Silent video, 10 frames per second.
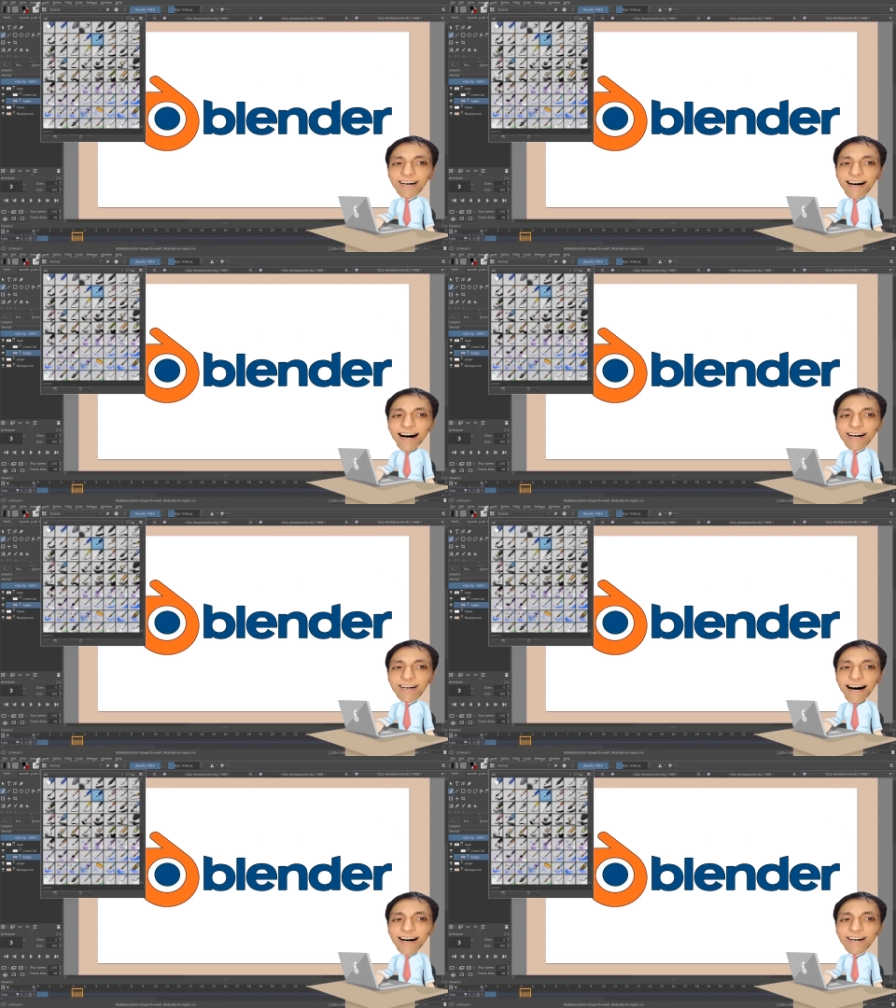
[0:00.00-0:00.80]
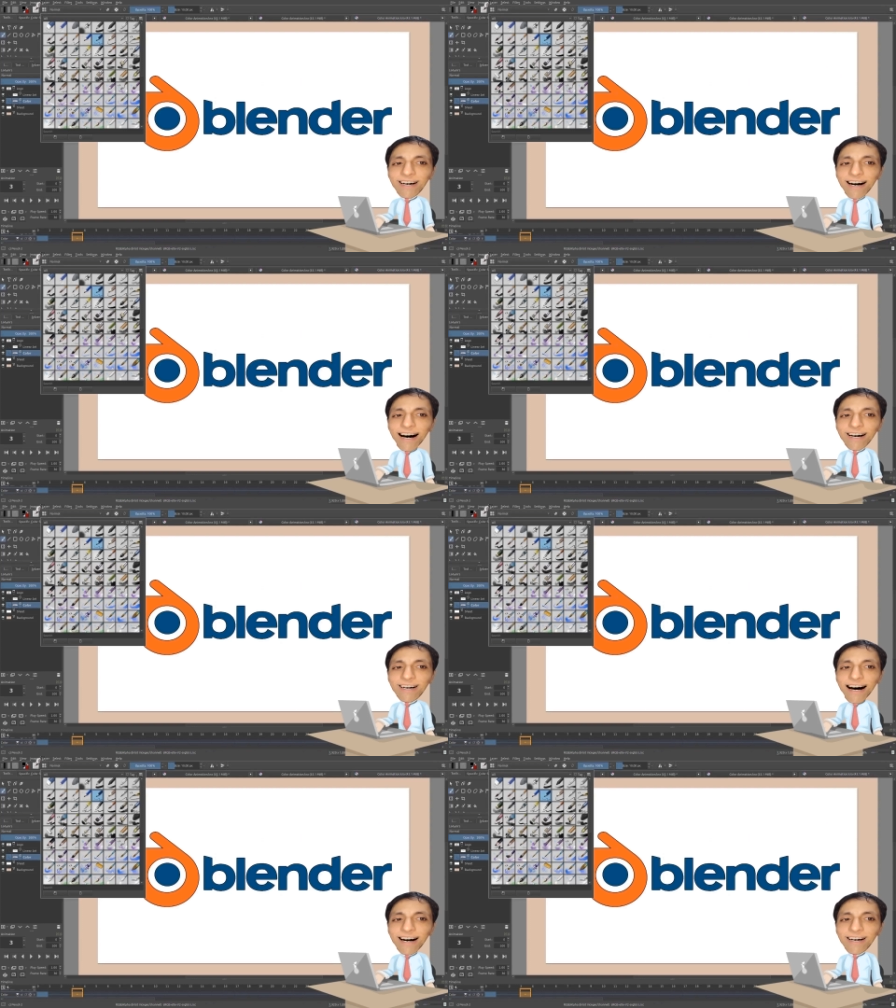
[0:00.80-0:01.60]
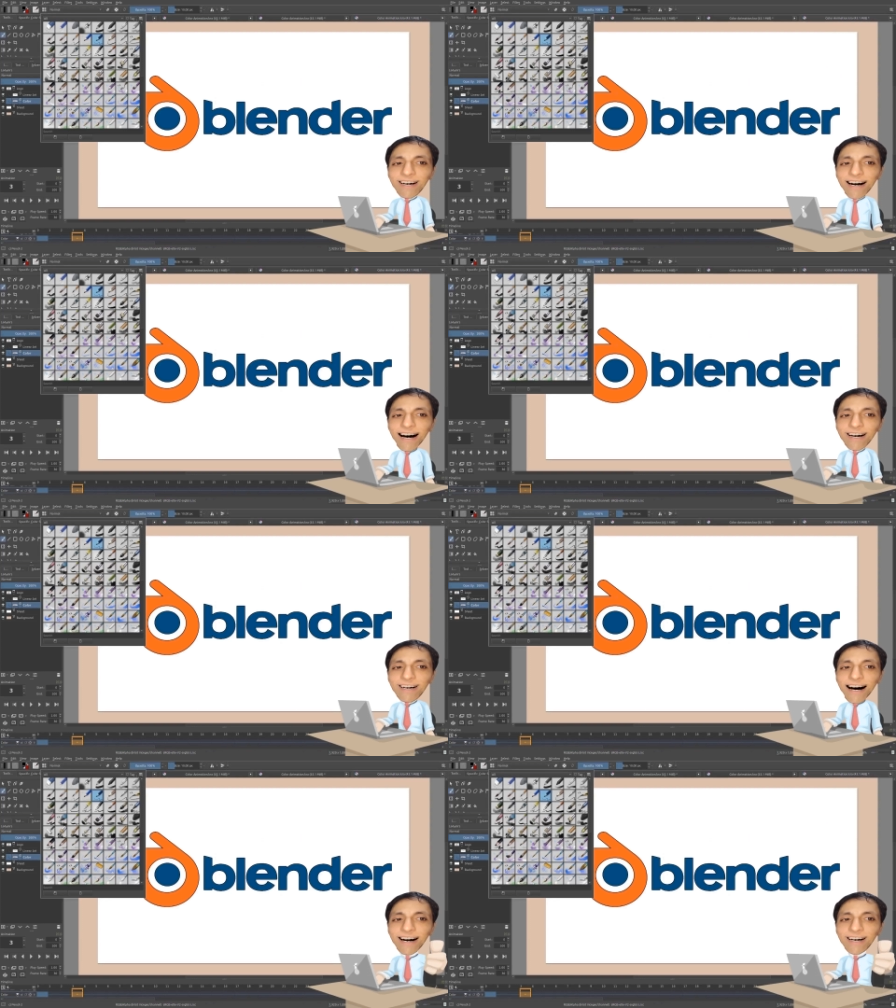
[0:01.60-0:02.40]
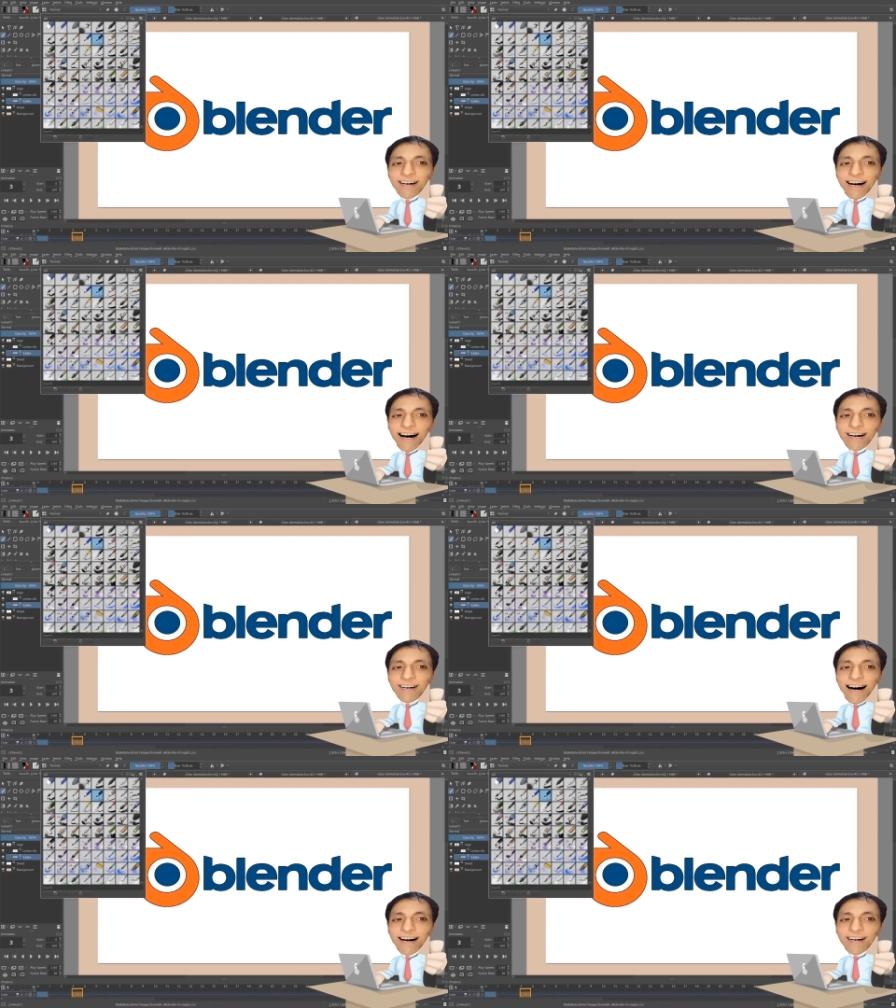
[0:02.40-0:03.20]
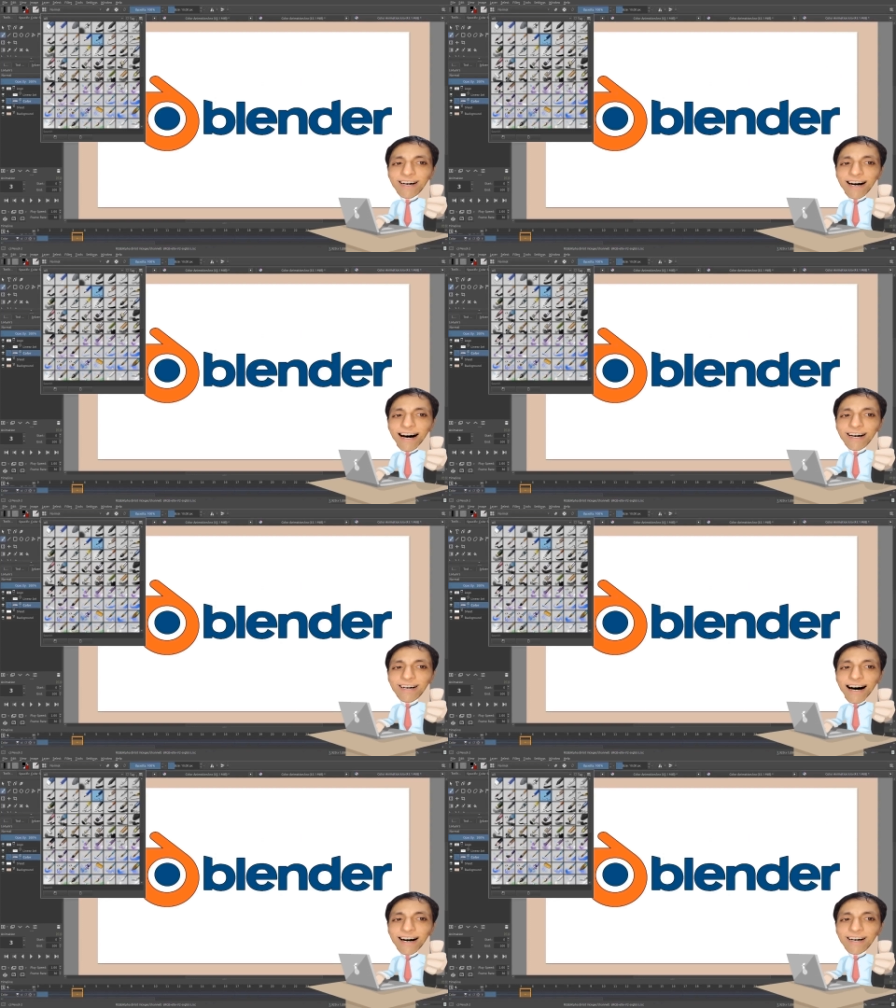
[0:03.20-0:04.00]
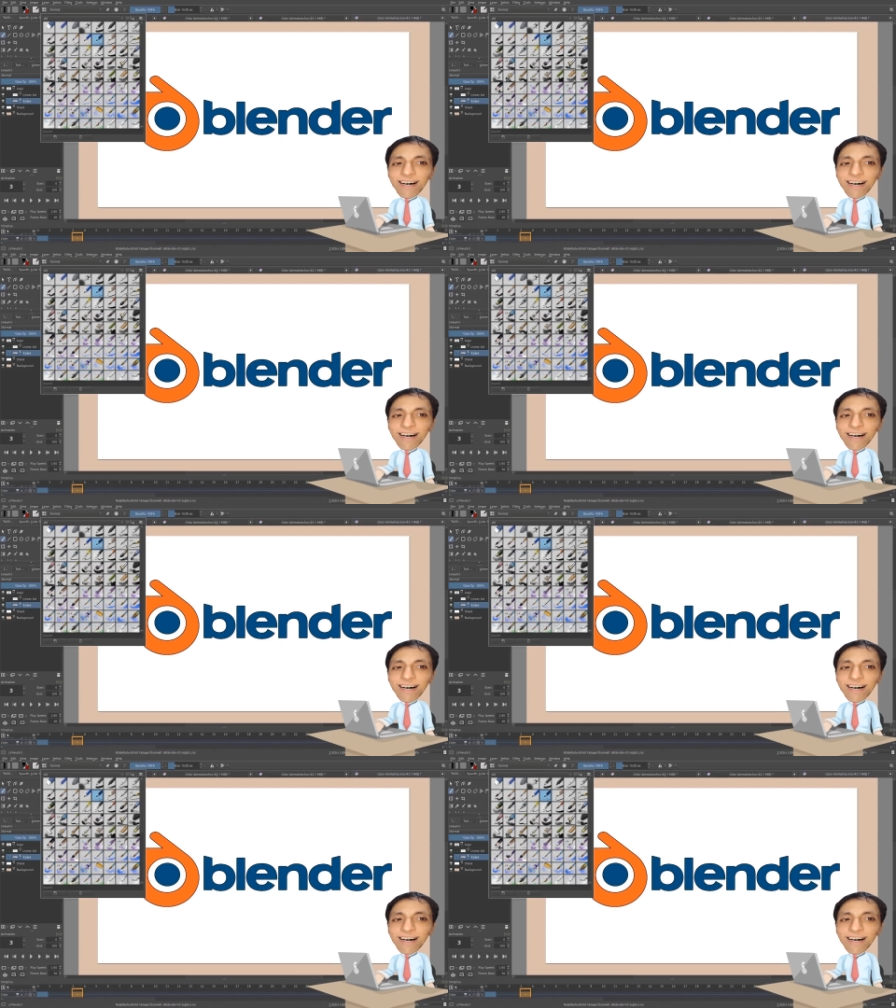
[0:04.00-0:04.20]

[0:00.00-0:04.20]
As you can see, Krita provides you with plenty of amazing collection.